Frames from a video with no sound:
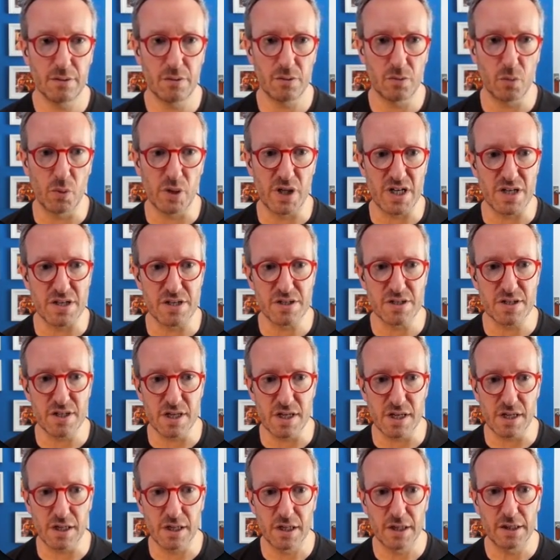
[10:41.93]
We can
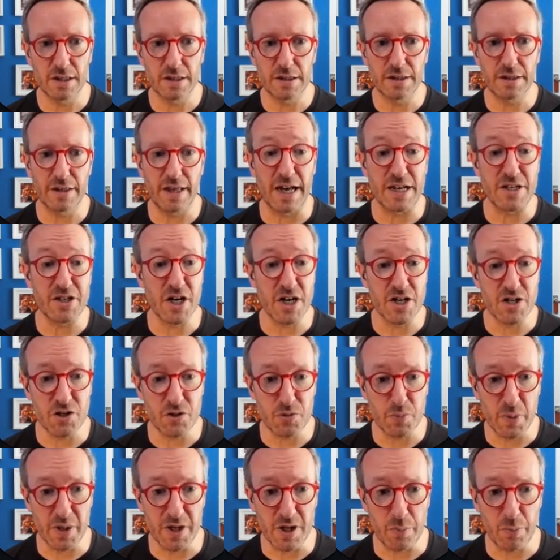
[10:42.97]
see that change has
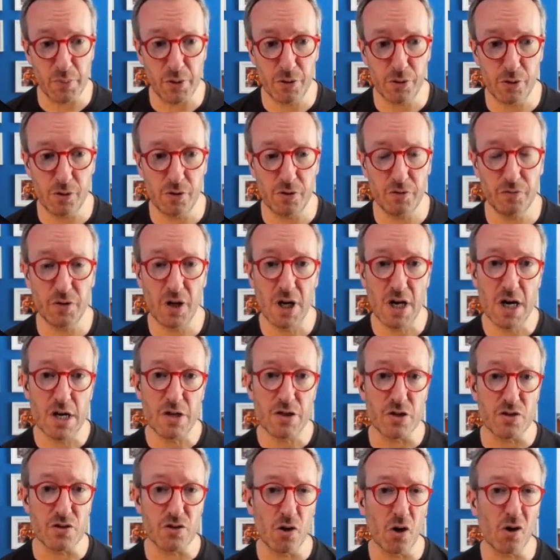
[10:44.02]
been approved.
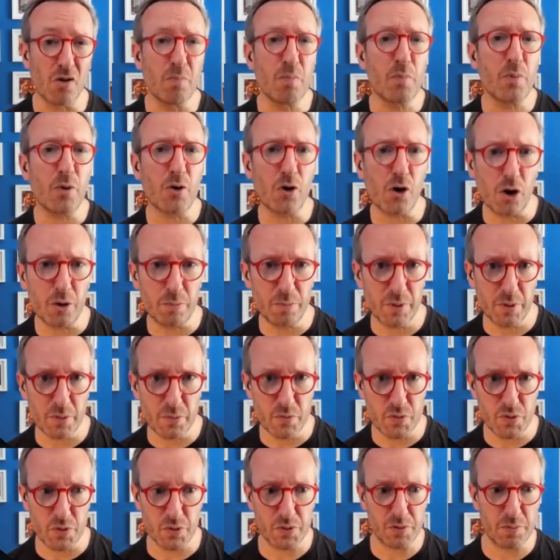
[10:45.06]
There's no
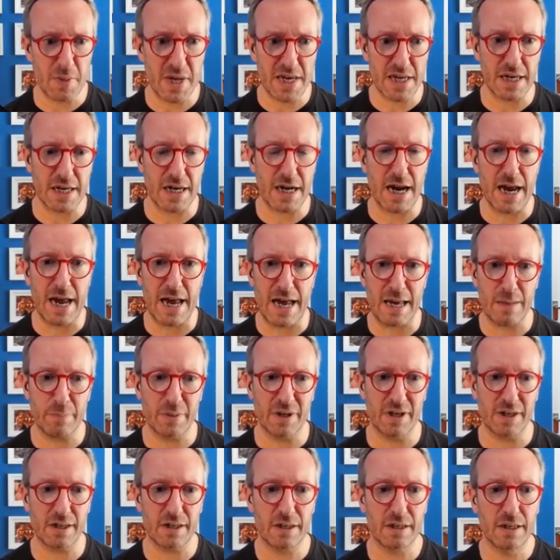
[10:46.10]
problems with making it
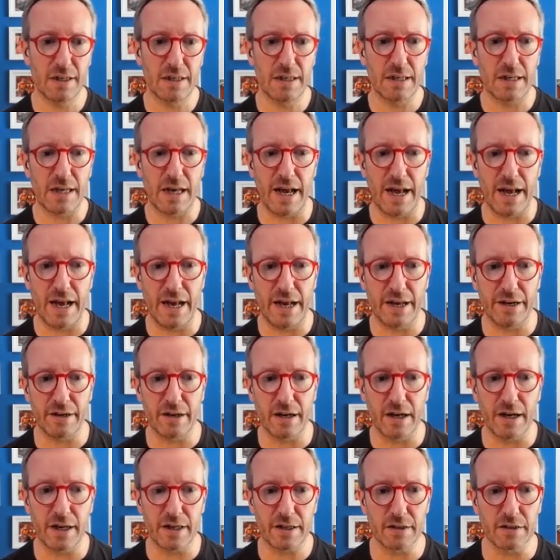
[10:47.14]
happening, and
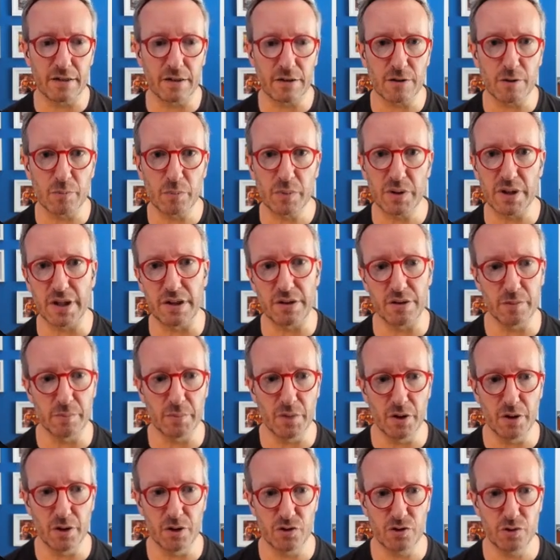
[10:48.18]
I can complete the
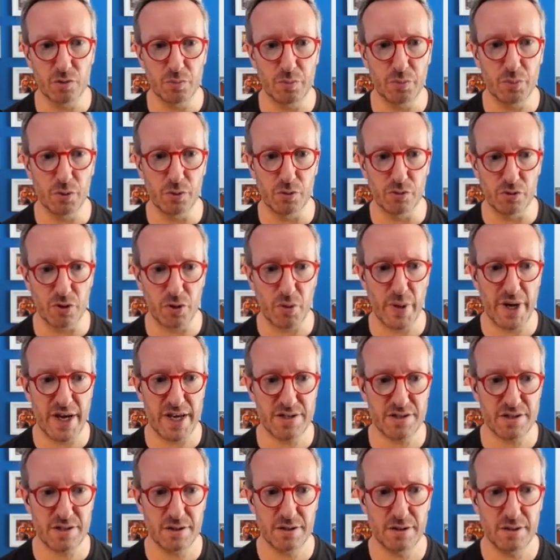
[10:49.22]
merge pull
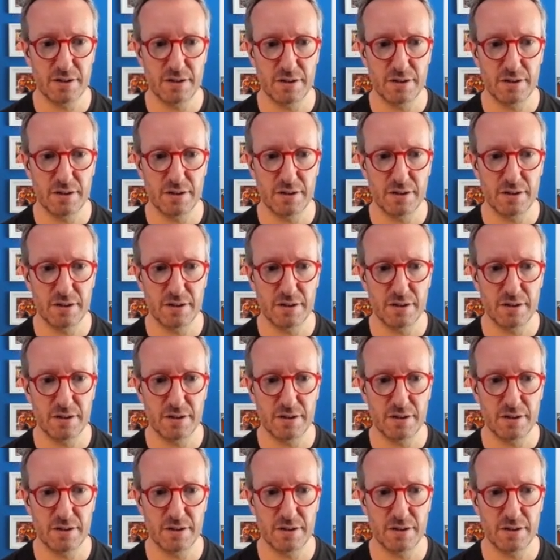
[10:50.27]
request,